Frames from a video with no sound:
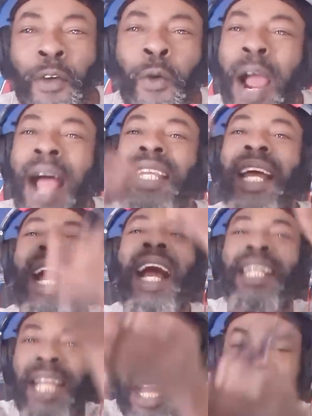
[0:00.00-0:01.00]
Who
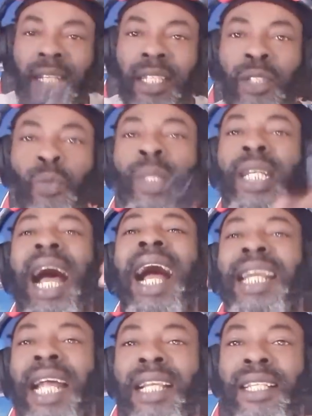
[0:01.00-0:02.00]
Anna. With
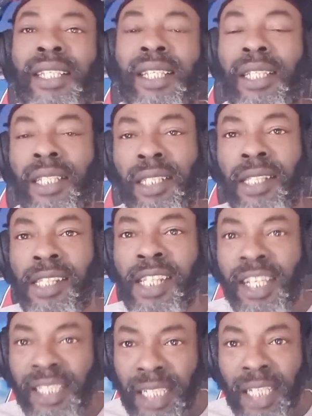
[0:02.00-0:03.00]
honors,
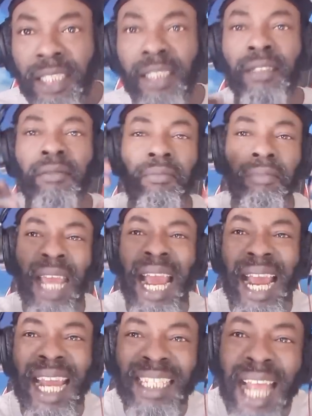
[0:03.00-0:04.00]
you know, see,
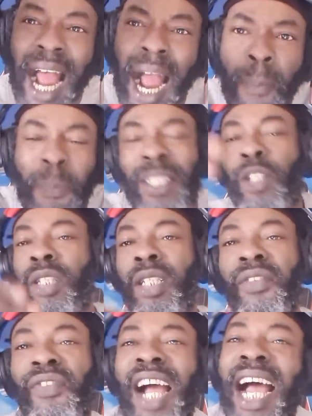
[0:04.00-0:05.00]
it's an
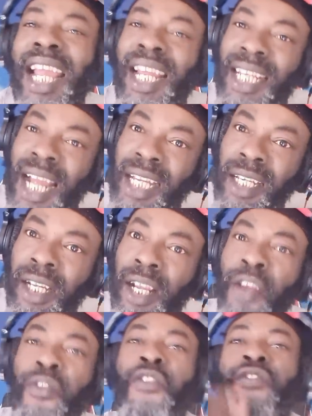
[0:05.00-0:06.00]
opportunity for I and I
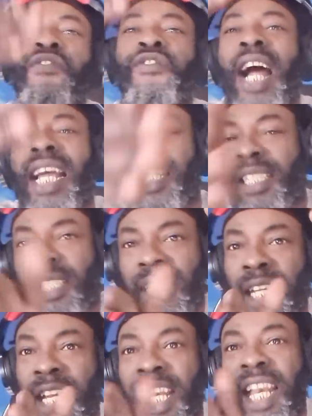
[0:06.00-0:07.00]
for
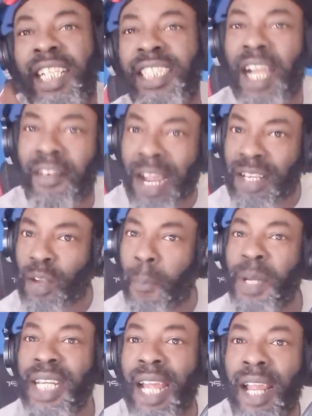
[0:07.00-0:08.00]
vice lecturer's
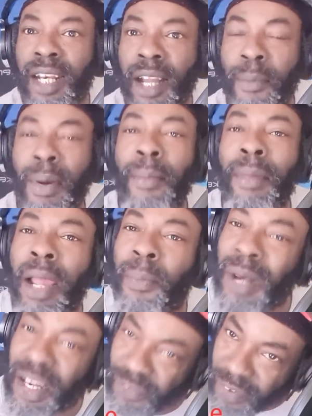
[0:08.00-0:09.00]
opinion on my
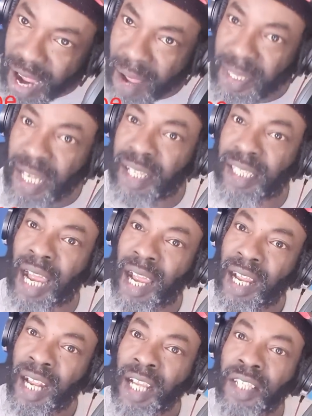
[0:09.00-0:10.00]
platform. Yes, sir.
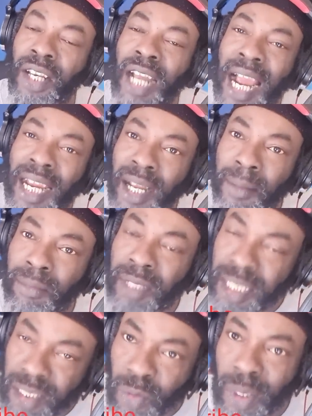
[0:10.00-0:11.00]
So the item,
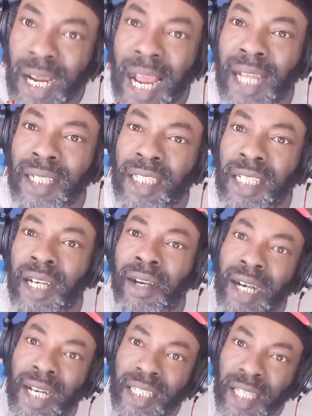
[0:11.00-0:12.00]
listen to the
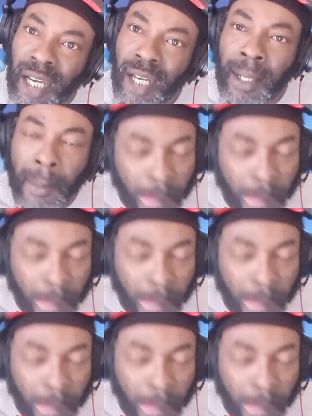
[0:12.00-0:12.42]
general, I say,